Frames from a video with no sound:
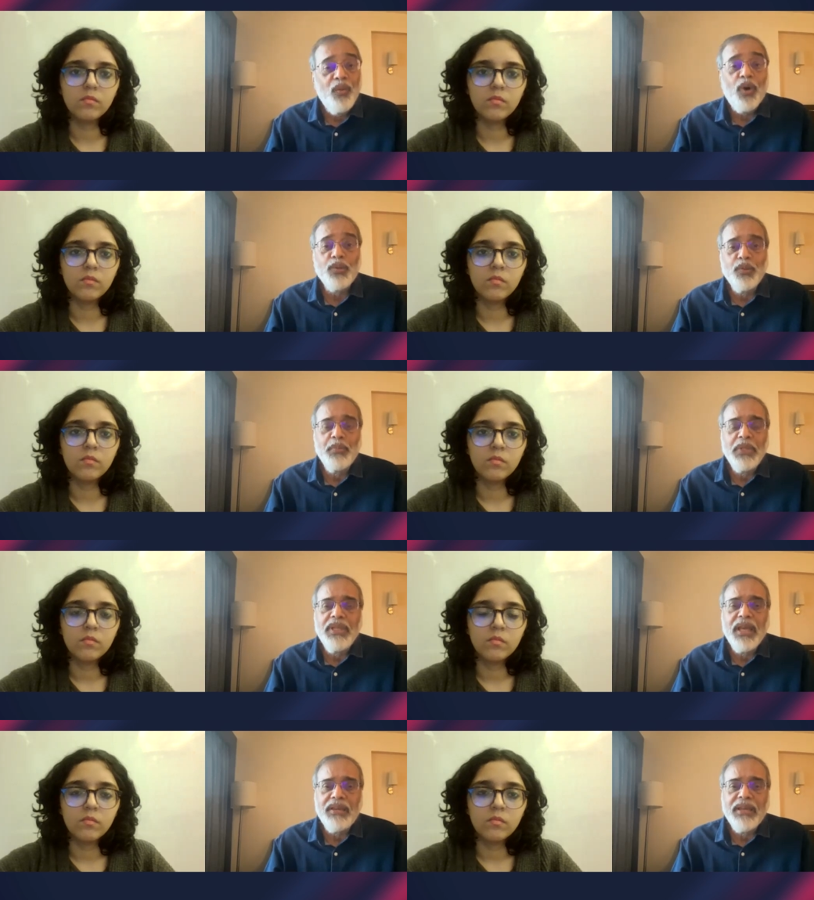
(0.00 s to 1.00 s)
Speaker 1: what would be
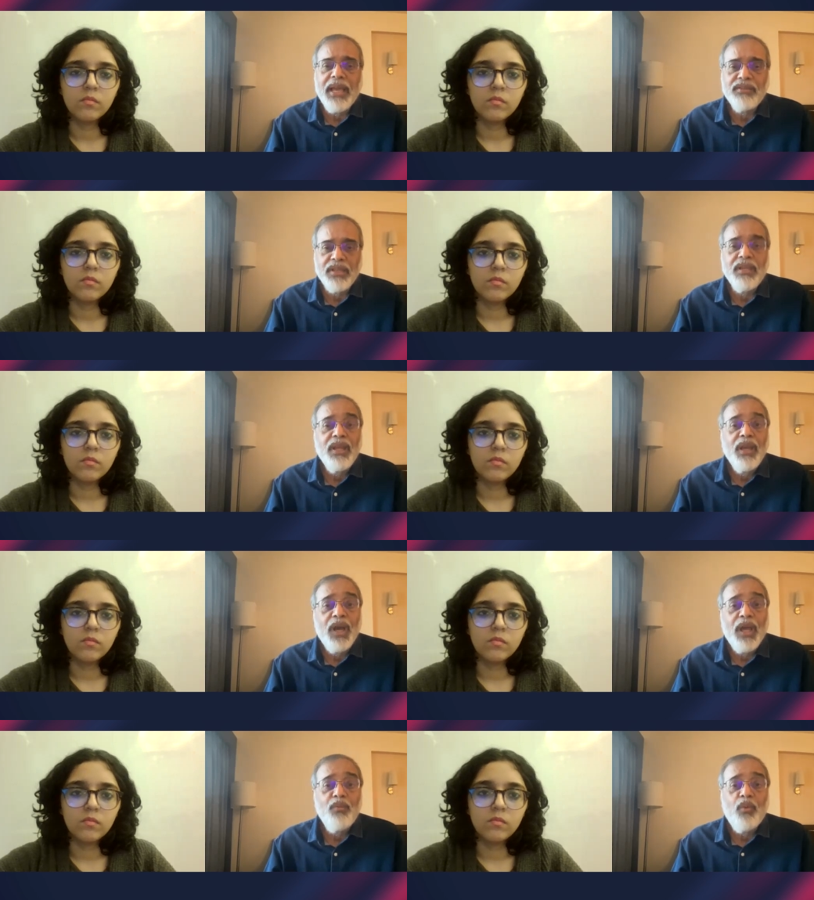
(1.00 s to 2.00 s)
their reaction
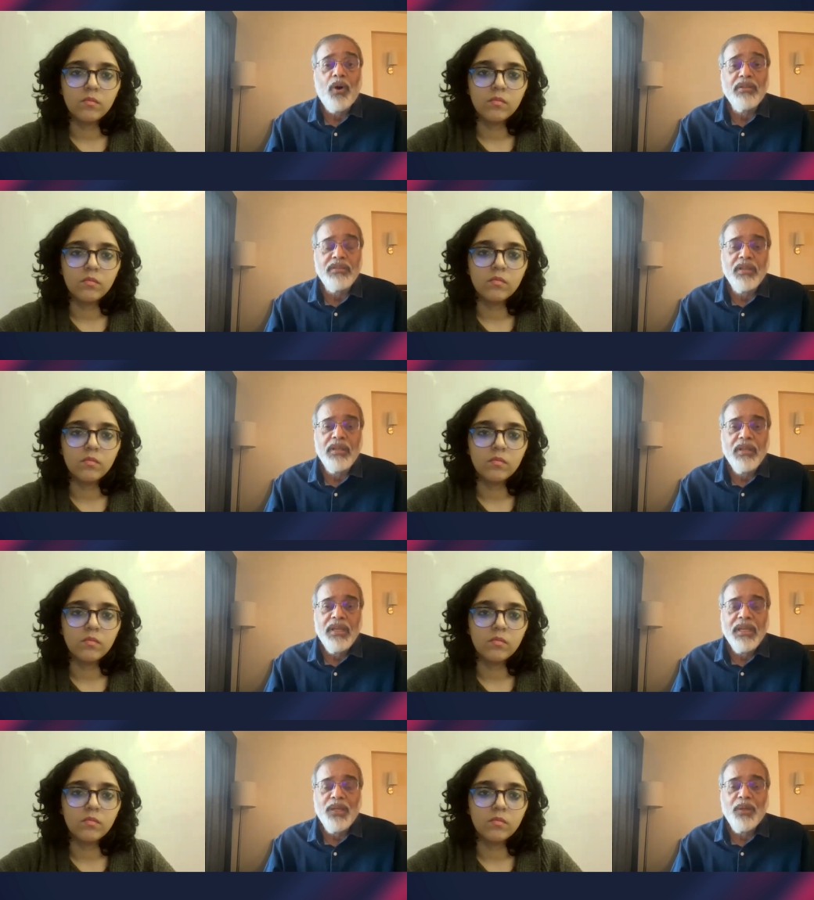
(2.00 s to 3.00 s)
and what is the,
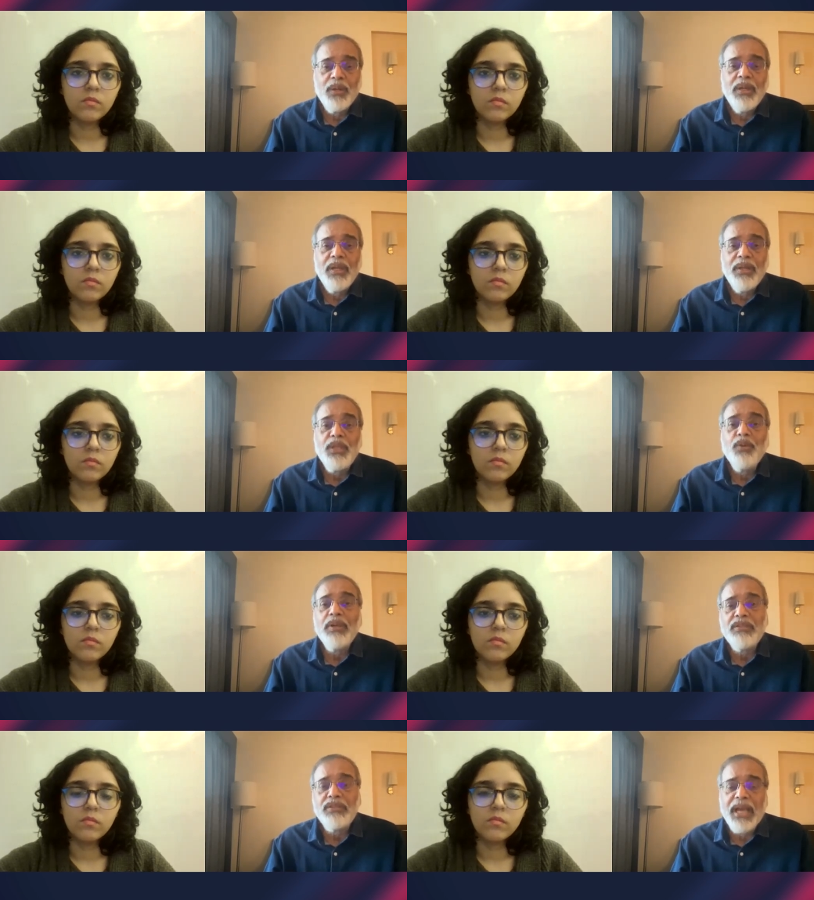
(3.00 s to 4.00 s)
you know, the
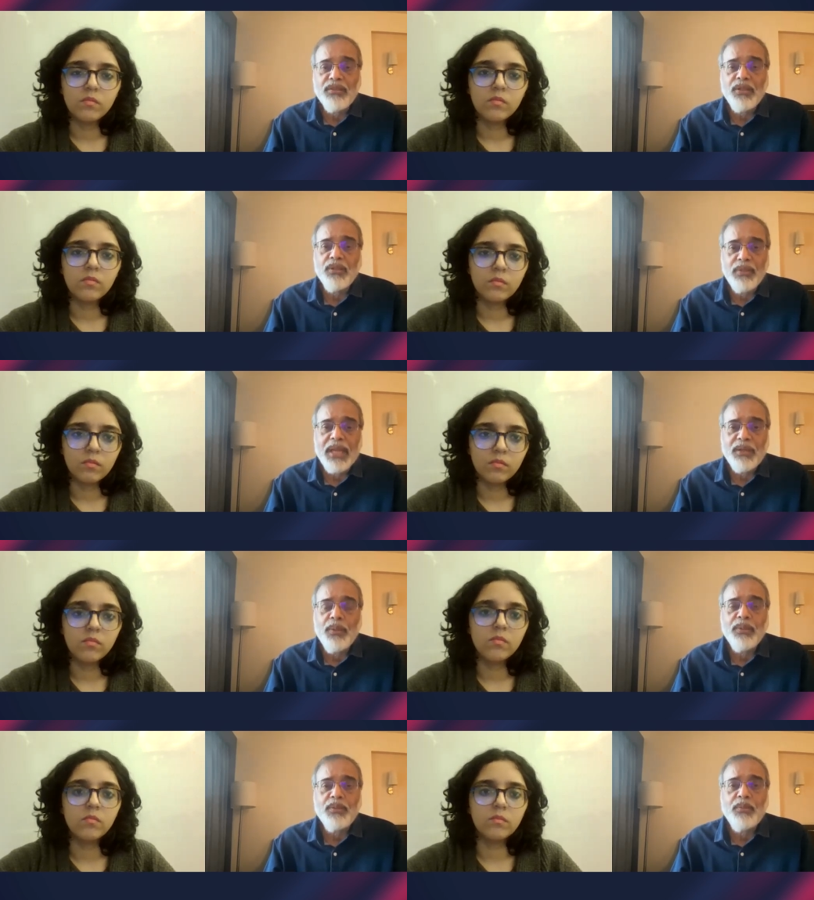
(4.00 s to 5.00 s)
US reaction to that
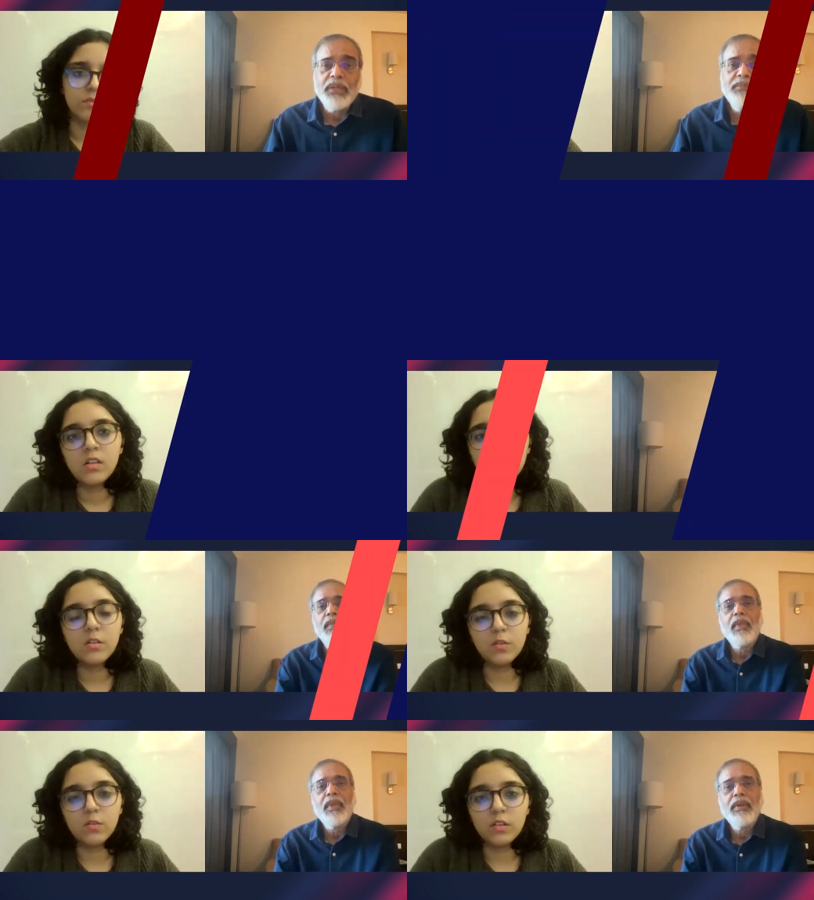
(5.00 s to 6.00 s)
going to be.
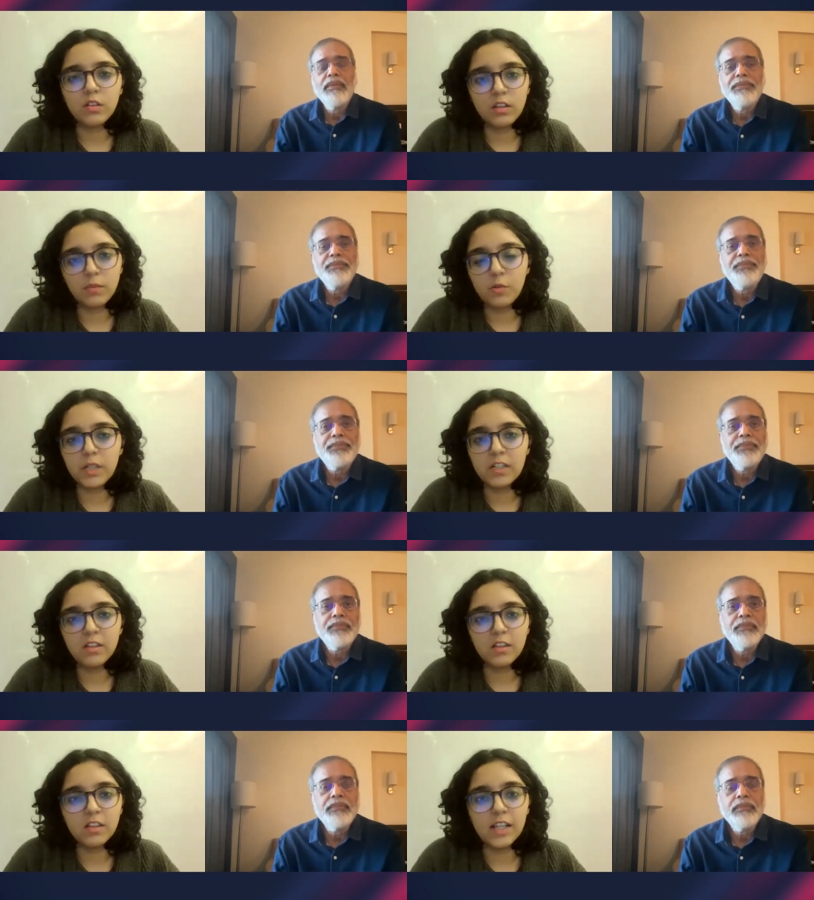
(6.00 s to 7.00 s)
Speaker 2: So
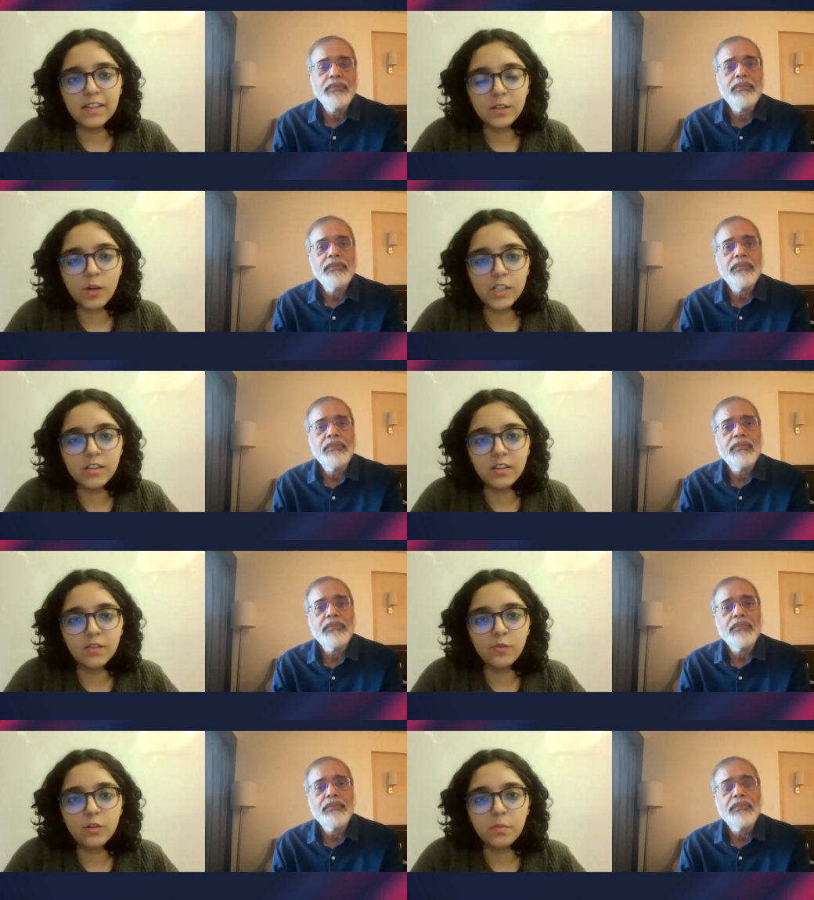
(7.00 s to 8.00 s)
probably the next question
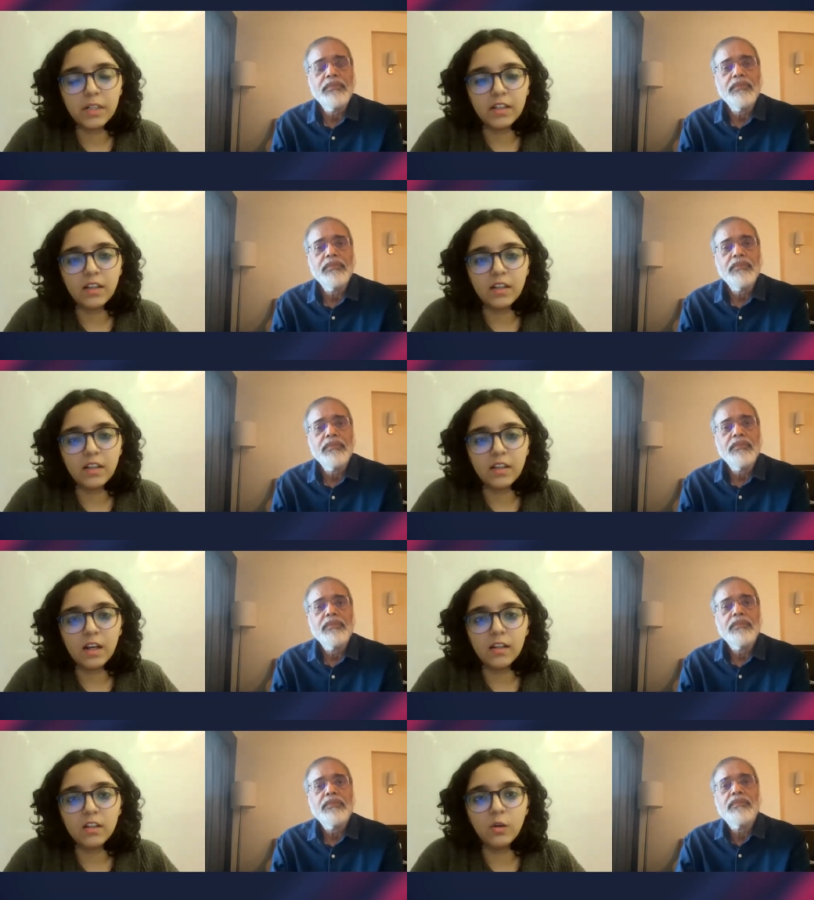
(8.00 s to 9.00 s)
then would be that,
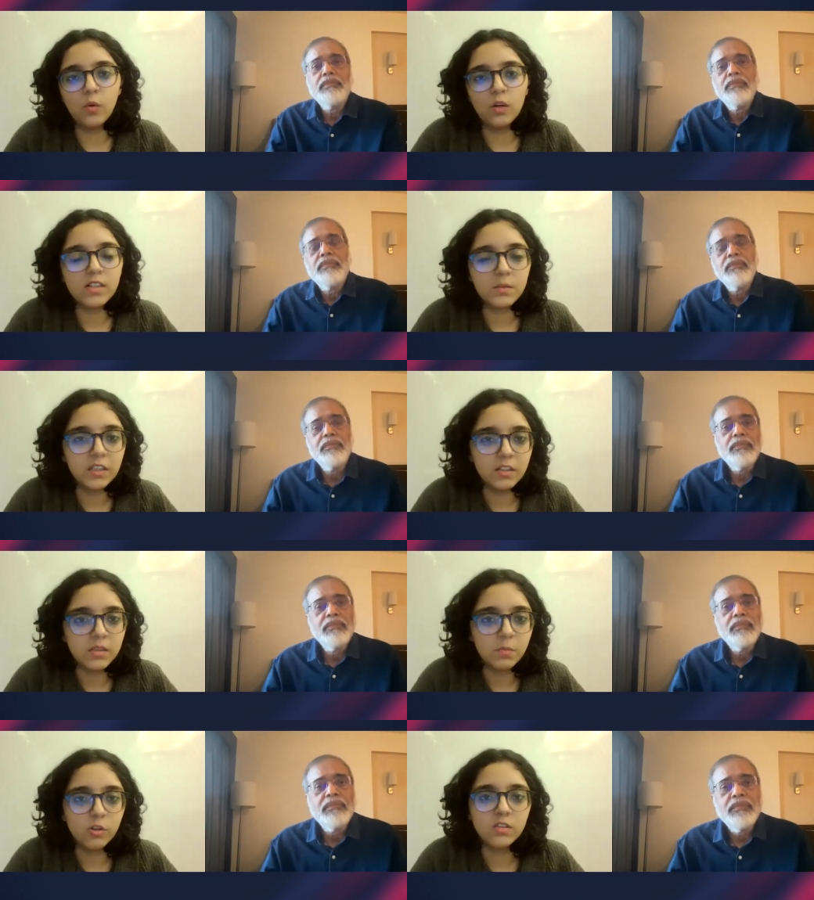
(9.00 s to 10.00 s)
that, you know what has been the
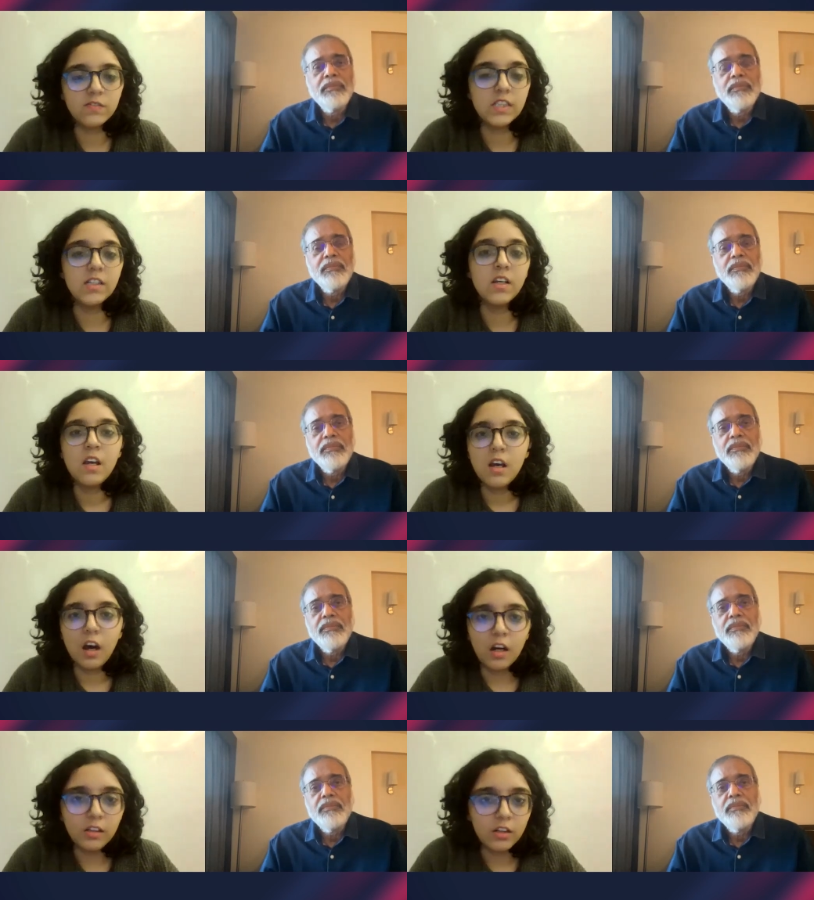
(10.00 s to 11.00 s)
response of the
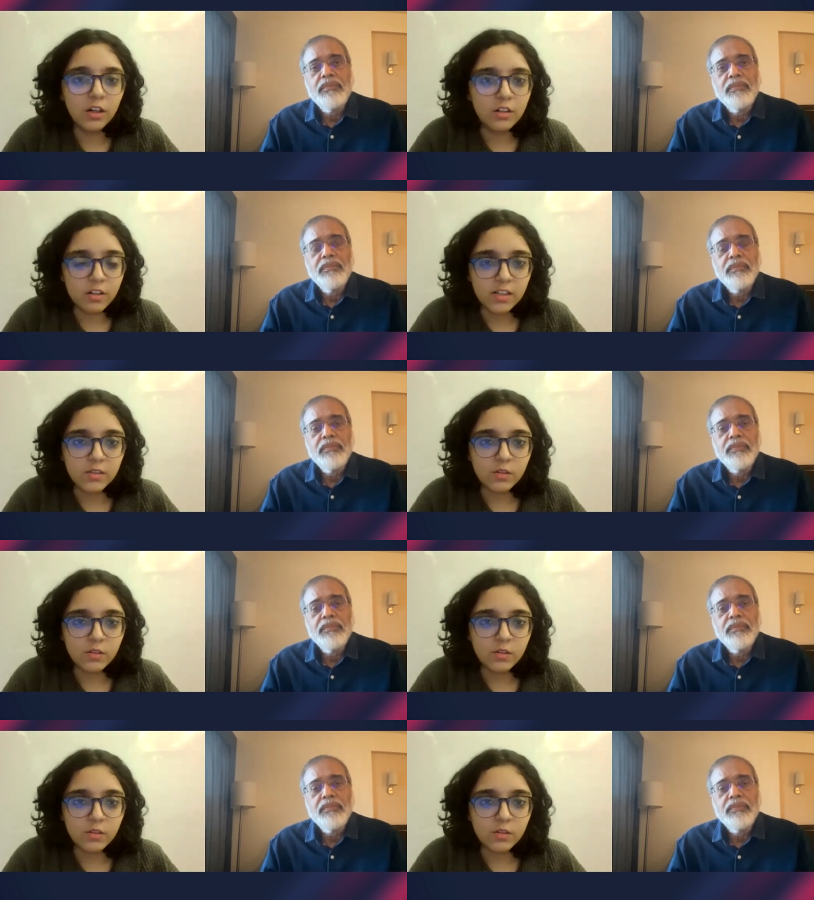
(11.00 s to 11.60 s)
other countries